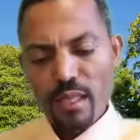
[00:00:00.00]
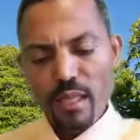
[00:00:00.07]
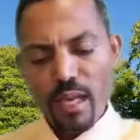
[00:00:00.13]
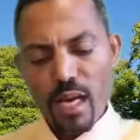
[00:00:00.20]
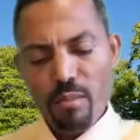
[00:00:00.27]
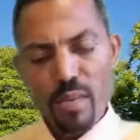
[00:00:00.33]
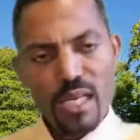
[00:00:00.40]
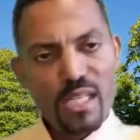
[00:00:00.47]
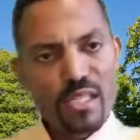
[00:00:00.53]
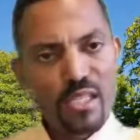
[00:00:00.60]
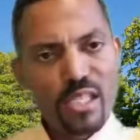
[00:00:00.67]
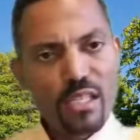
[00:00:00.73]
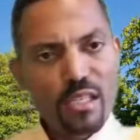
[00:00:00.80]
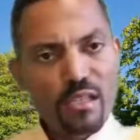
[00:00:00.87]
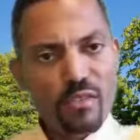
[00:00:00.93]
I'm gonna
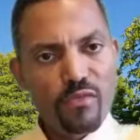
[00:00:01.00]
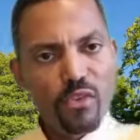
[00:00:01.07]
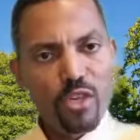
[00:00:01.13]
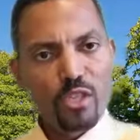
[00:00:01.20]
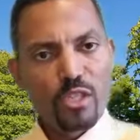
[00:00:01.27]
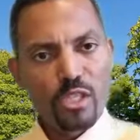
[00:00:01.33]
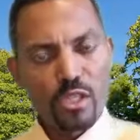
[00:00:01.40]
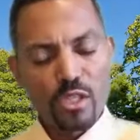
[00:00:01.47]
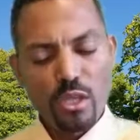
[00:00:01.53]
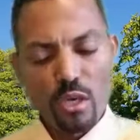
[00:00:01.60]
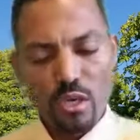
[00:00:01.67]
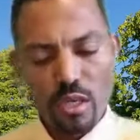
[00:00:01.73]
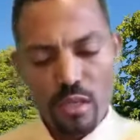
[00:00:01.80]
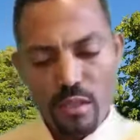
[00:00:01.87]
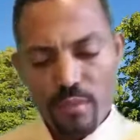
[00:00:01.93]
sing for you a
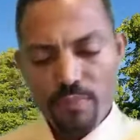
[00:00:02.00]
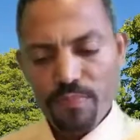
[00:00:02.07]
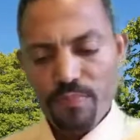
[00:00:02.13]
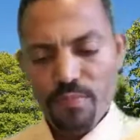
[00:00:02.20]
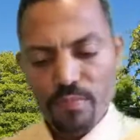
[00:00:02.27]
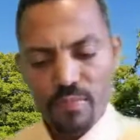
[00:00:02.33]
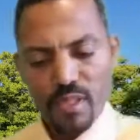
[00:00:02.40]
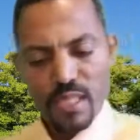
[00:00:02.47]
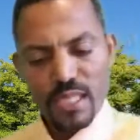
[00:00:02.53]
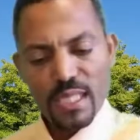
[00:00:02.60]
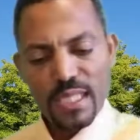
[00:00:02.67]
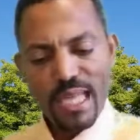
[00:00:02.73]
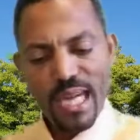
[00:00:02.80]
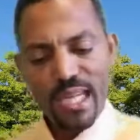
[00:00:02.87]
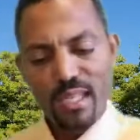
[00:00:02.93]
song
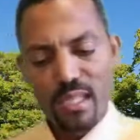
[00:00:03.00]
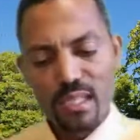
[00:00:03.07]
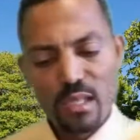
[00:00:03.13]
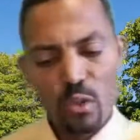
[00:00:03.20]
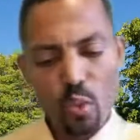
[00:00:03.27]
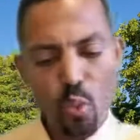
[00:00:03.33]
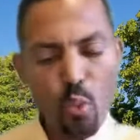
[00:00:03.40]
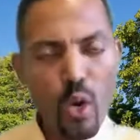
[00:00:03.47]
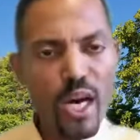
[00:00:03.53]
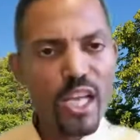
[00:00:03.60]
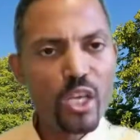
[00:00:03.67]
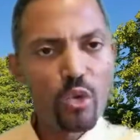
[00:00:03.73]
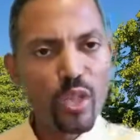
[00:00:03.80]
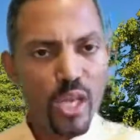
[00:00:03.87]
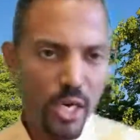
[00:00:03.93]
entitled, "Were
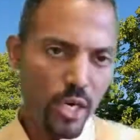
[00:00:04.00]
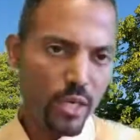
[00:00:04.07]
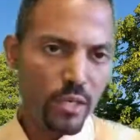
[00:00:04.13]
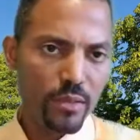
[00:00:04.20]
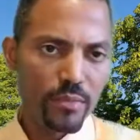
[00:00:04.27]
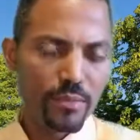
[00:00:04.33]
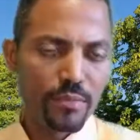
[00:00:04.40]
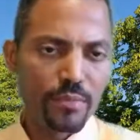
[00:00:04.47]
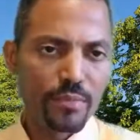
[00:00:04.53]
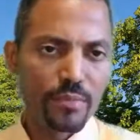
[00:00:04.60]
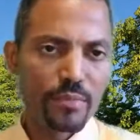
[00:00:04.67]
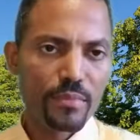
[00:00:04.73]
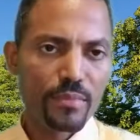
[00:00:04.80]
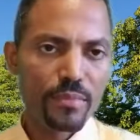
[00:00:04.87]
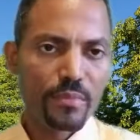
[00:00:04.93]
You There?"
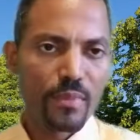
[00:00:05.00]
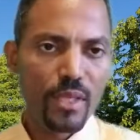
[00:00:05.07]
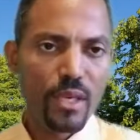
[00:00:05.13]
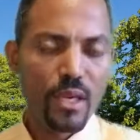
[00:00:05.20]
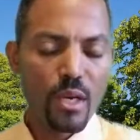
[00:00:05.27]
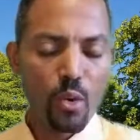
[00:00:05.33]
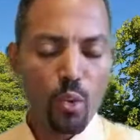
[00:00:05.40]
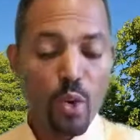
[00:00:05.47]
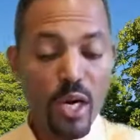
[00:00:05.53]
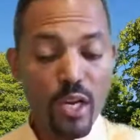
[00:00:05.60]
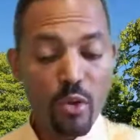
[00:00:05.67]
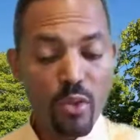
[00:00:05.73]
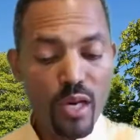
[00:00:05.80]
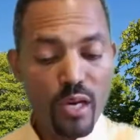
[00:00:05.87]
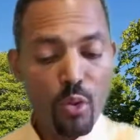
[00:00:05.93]
Were you
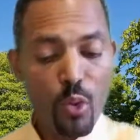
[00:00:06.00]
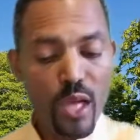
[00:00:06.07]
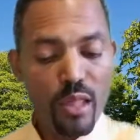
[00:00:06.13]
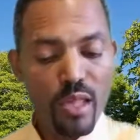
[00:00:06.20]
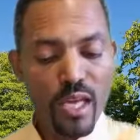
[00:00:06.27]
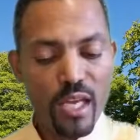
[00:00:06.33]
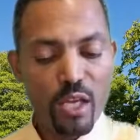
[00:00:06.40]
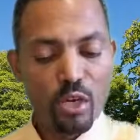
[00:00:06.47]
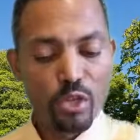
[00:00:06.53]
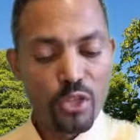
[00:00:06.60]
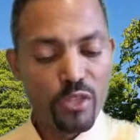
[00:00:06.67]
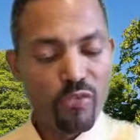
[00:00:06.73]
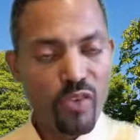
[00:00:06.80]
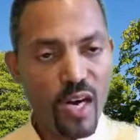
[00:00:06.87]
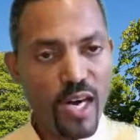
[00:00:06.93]
there when they
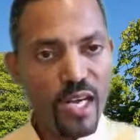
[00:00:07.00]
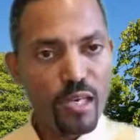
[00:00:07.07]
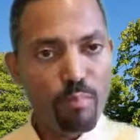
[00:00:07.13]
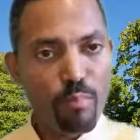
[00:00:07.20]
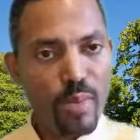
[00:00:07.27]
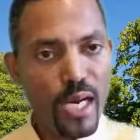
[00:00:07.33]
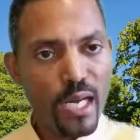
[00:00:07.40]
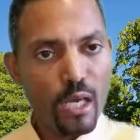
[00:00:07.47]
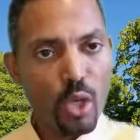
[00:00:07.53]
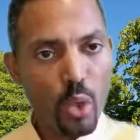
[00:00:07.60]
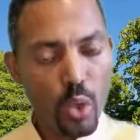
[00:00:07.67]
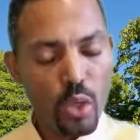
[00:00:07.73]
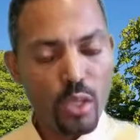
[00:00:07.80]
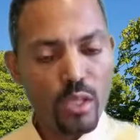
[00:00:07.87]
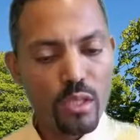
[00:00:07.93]
crucified my
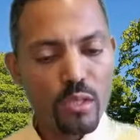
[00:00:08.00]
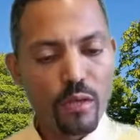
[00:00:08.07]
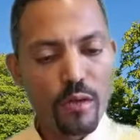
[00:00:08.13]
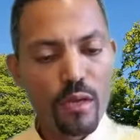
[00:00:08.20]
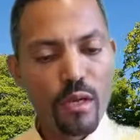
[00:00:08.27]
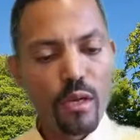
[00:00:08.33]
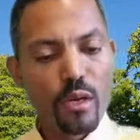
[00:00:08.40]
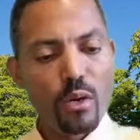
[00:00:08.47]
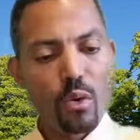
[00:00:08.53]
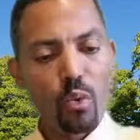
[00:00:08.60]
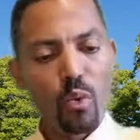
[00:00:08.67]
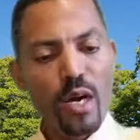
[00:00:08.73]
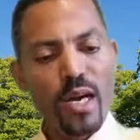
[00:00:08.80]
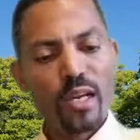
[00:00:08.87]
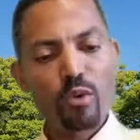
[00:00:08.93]
Lord?
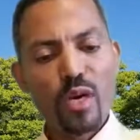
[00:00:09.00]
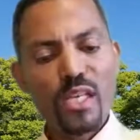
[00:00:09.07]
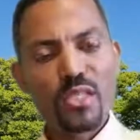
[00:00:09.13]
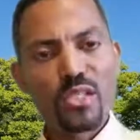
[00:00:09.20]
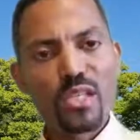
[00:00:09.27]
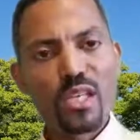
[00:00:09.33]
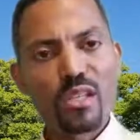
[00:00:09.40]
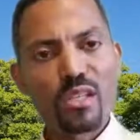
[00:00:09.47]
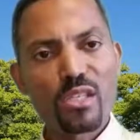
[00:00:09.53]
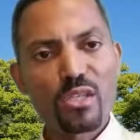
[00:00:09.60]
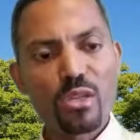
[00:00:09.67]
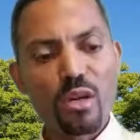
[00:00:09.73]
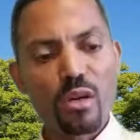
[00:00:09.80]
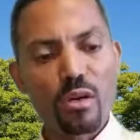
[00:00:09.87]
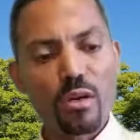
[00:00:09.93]
Why do I sing this
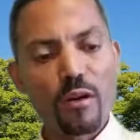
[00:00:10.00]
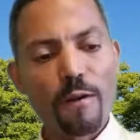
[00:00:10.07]
song?